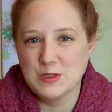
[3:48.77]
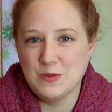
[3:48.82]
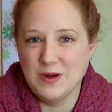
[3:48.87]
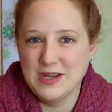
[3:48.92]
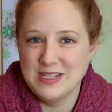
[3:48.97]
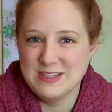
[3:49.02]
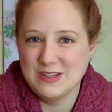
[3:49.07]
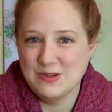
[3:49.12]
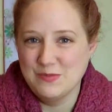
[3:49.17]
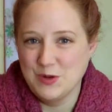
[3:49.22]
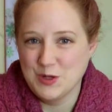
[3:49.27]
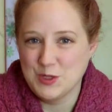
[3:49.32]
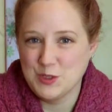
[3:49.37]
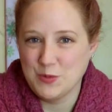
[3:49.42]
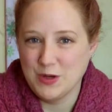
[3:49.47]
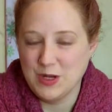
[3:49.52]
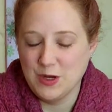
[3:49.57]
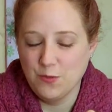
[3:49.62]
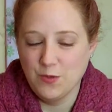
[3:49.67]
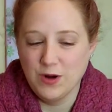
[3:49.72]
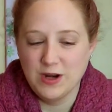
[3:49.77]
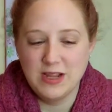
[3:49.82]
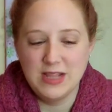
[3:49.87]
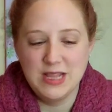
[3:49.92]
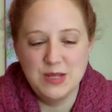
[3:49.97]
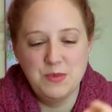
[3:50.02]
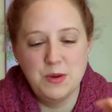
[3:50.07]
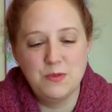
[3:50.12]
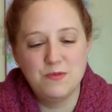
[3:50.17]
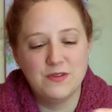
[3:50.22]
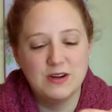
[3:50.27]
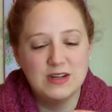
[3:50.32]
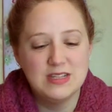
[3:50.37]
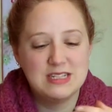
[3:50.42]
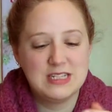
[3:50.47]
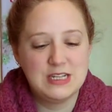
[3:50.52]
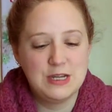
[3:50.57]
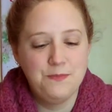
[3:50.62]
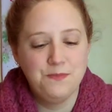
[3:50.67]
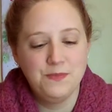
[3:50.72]
quite so much when you're working them up
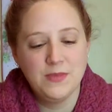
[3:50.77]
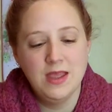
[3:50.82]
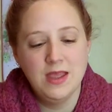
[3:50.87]
first.